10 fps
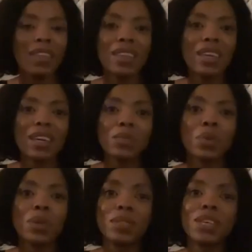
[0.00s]
And the thing
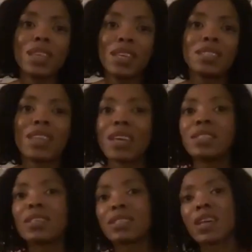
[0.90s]
is, when you see these
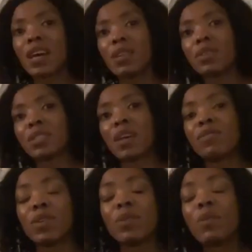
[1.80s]
things inside
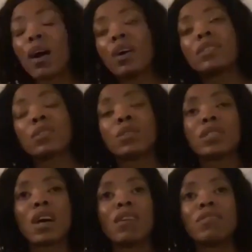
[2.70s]
yourself and you ask
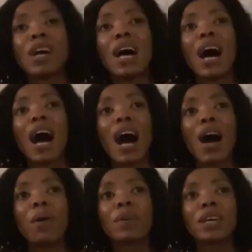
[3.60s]
yourself,
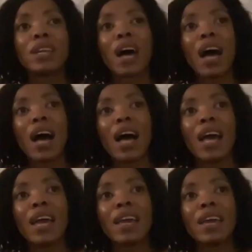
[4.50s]
how can
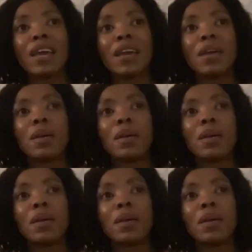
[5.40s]
I